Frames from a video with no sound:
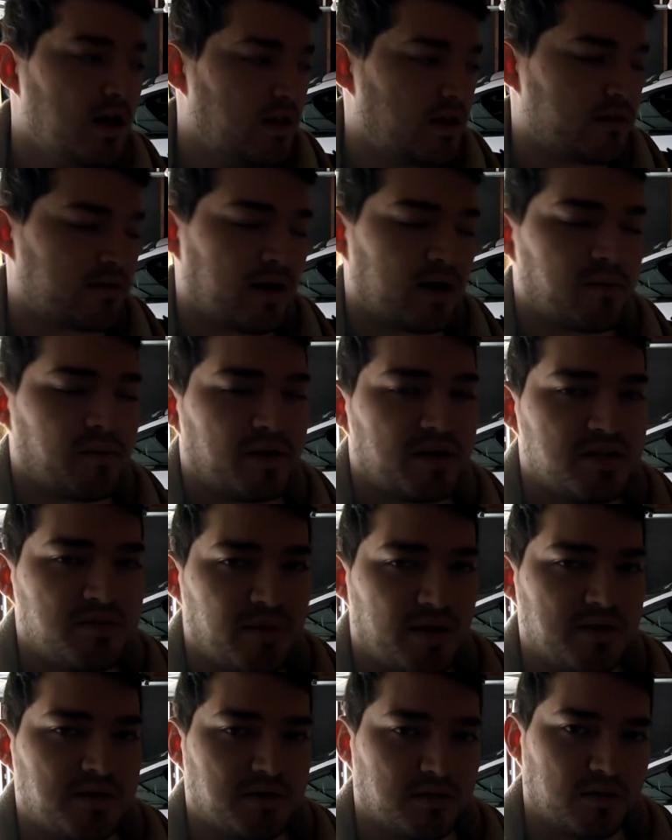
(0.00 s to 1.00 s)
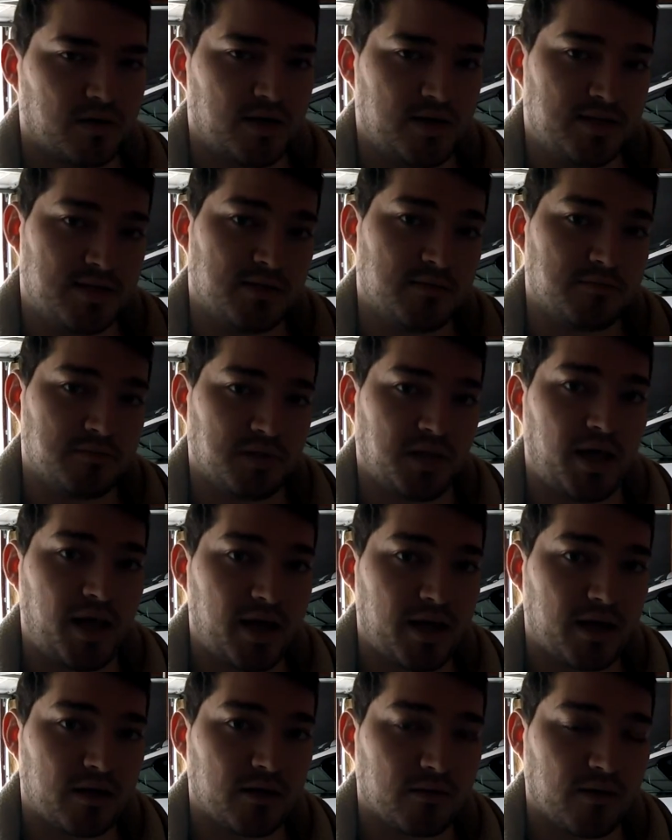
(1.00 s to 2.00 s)
The throttle body spacer is in
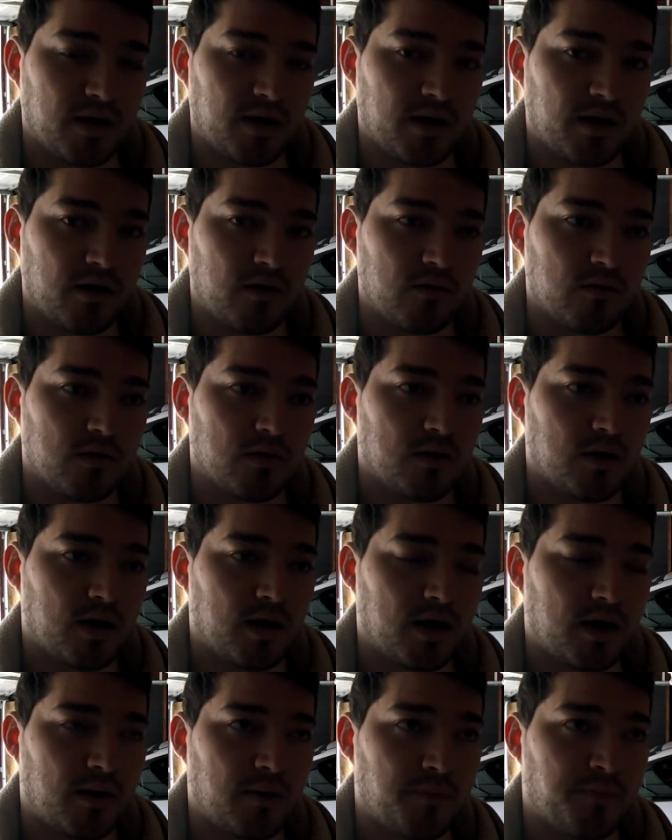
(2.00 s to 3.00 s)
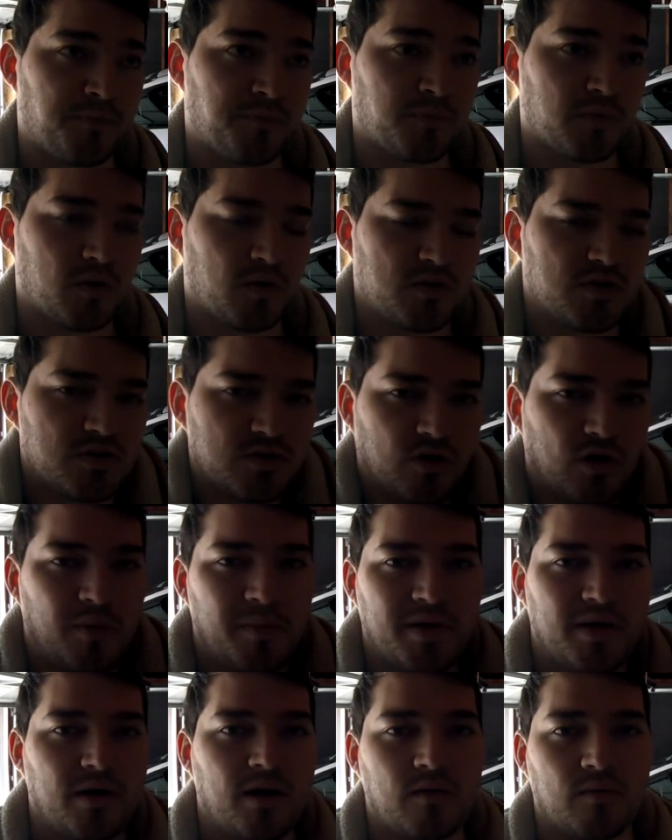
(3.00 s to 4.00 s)
black right now, um, which is cool. I
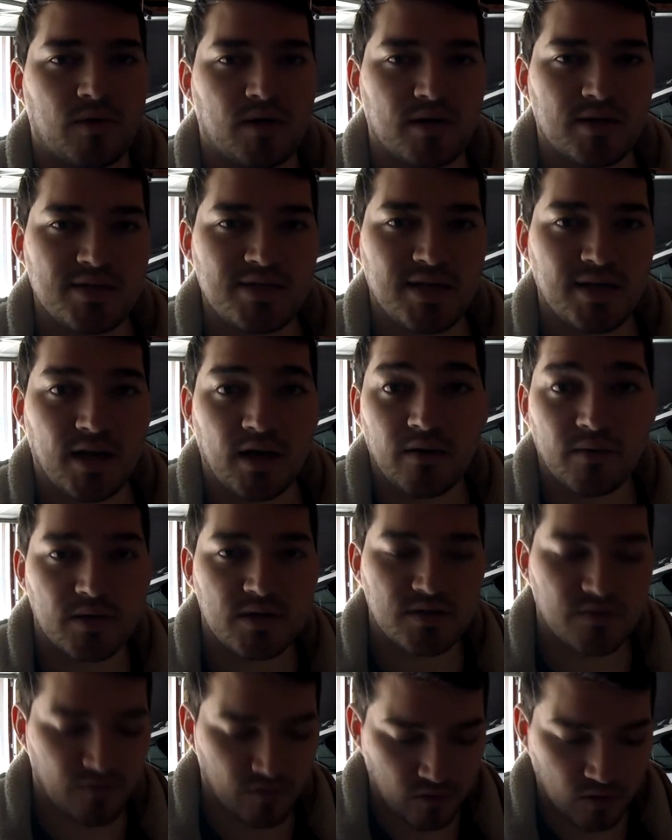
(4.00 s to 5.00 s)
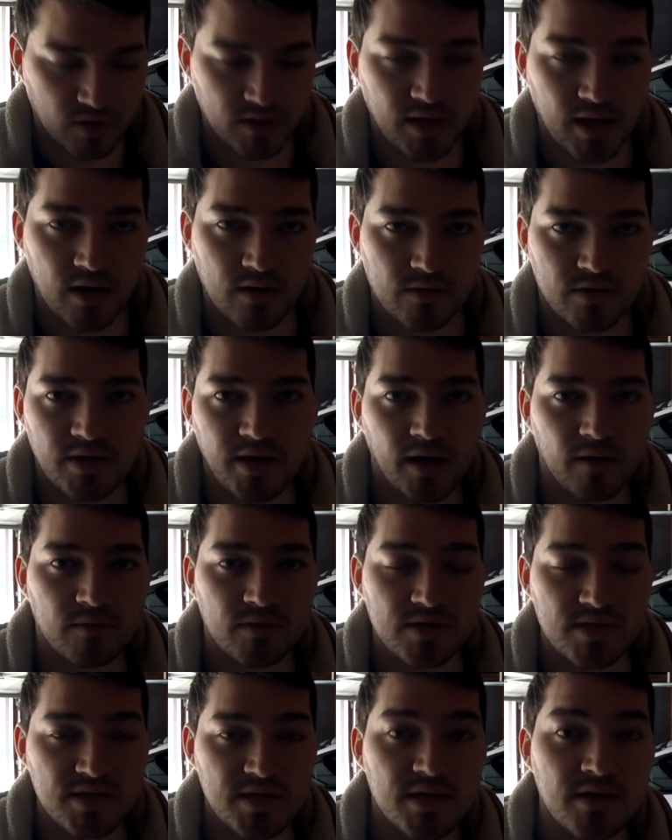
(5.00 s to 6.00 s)
mean, you're not really going to see it anyways if you're looking down. You can't
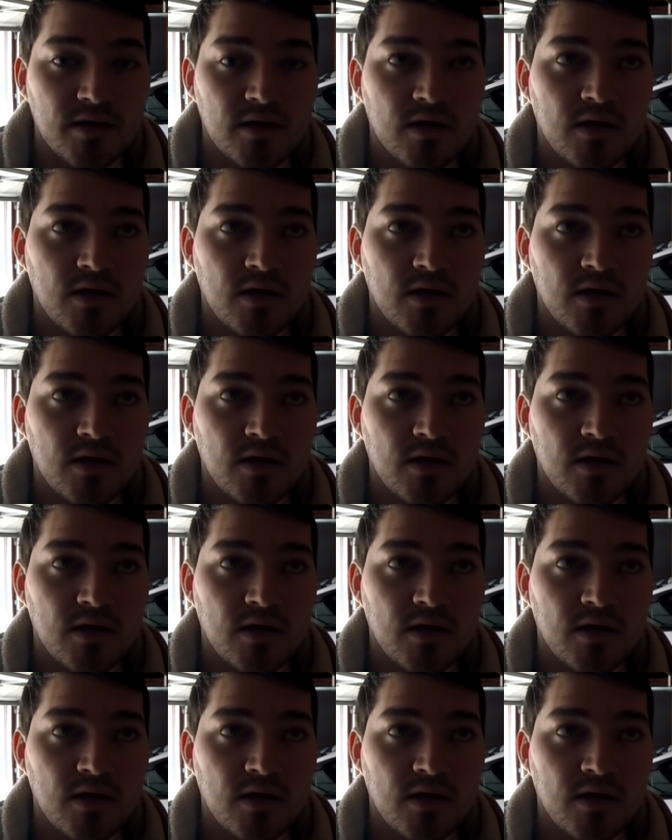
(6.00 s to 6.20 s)
really see it.